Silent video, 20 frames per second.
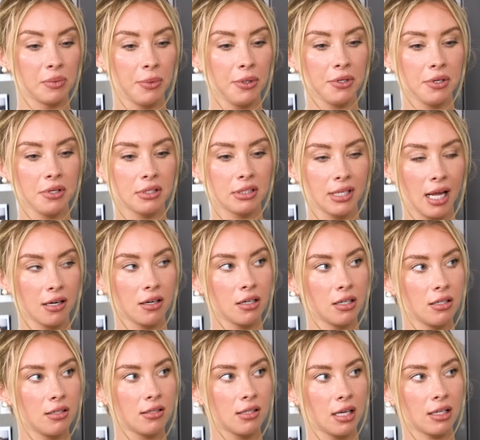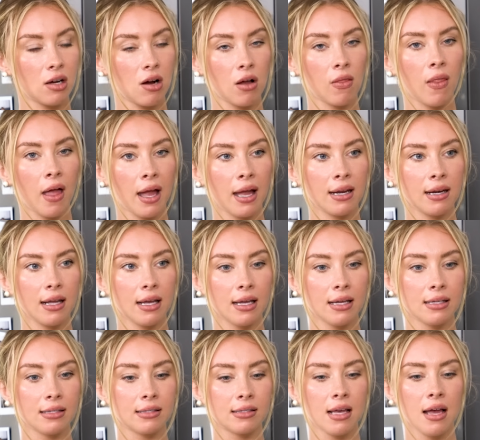with beauty standards like online,
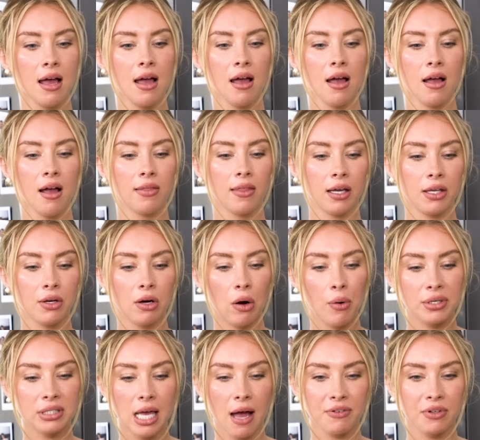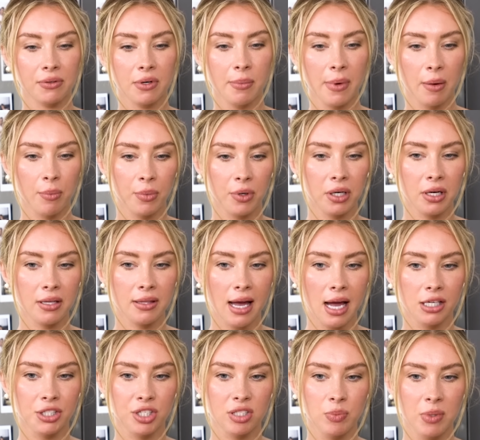is that you always have to remember
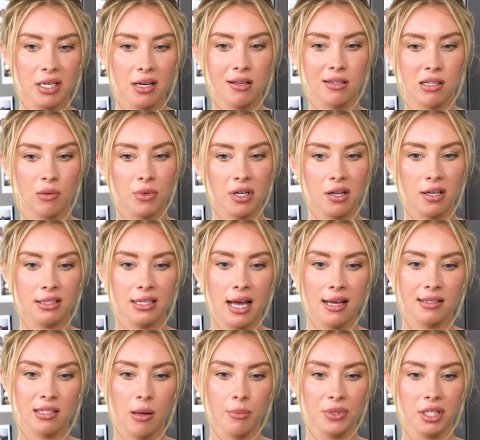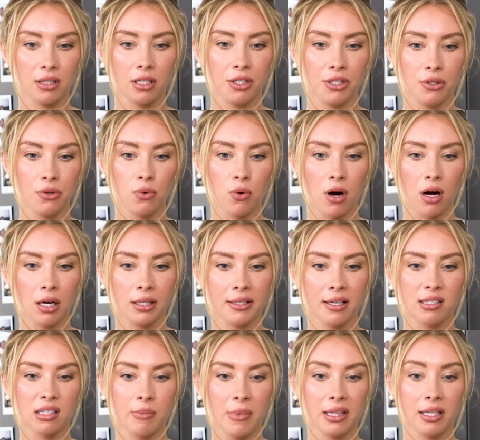that just because someone else has something that you want
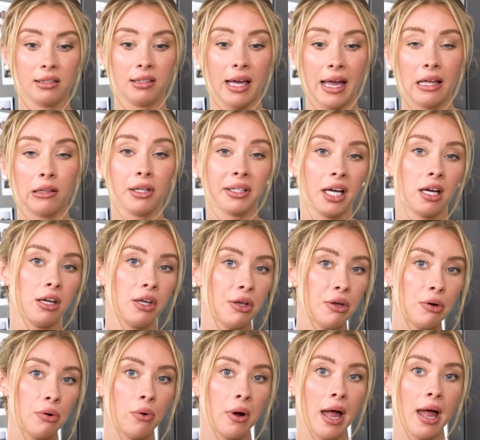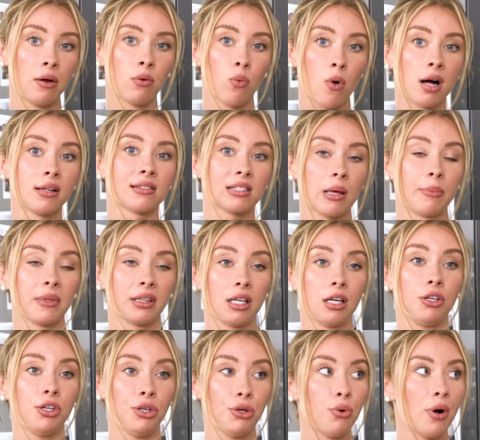doesn't mean that they look at you and want something
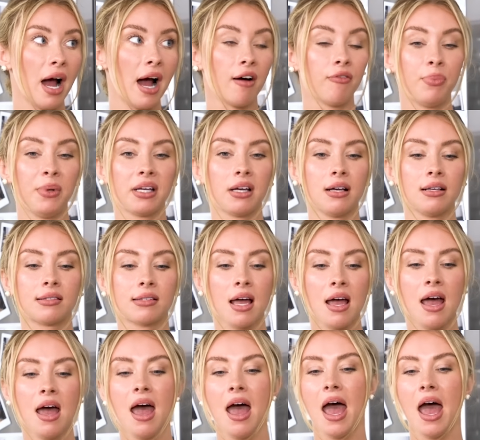that you have, because